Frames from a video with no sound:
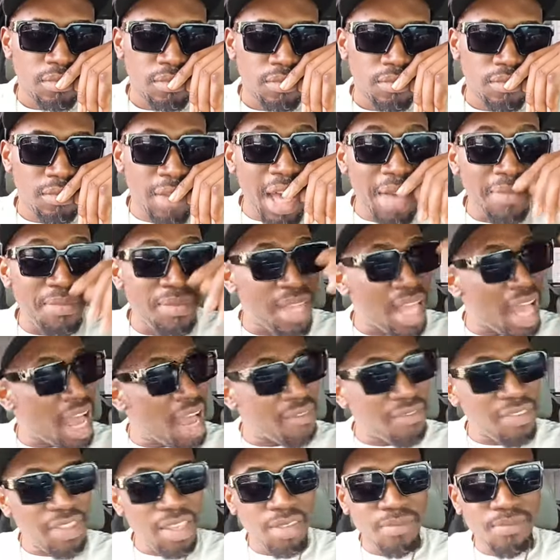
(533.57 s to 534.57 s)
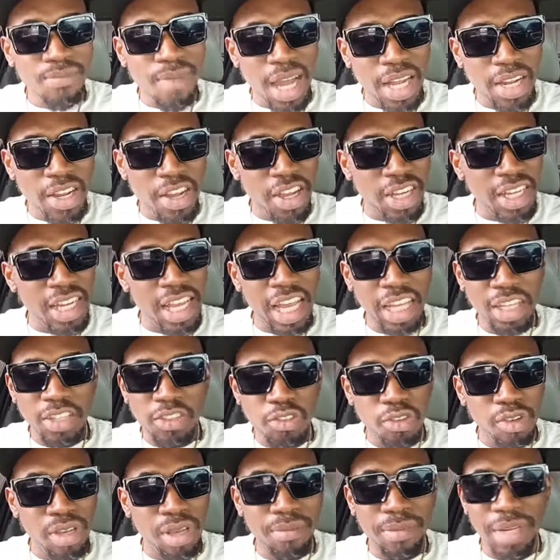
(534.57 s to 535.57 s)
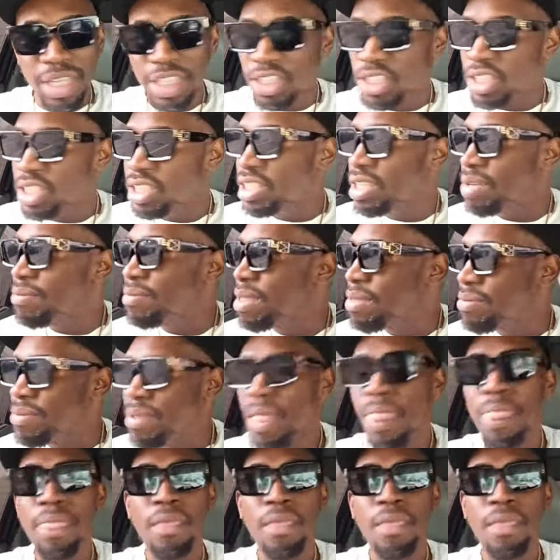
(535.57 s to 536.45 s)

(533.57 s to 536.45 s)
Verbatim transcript: Them now have the modern x-ray machine and then